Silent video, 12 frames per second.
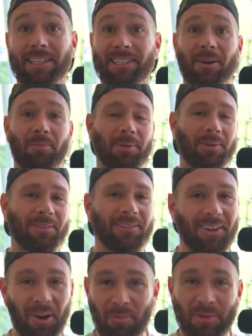up.
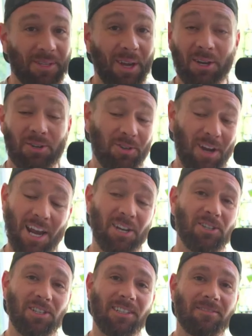Hope is not a strategy.